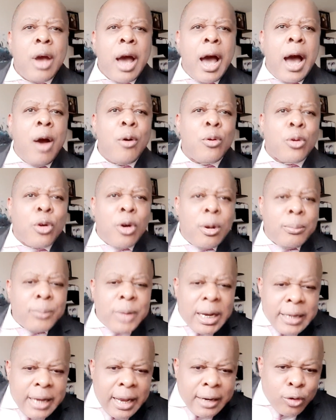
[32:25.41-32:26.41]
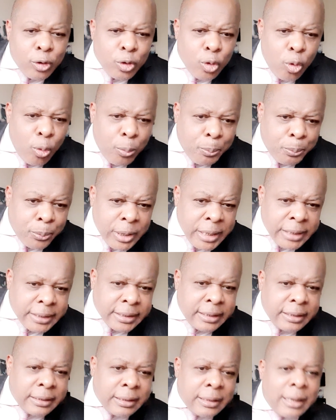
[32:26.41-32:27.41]
How come that they are not
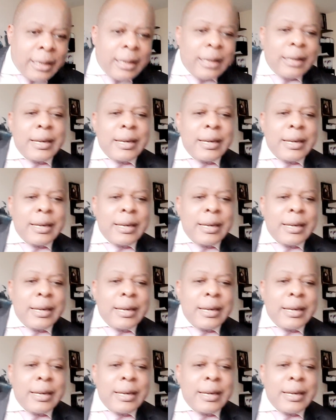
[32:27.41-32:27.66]
oppressing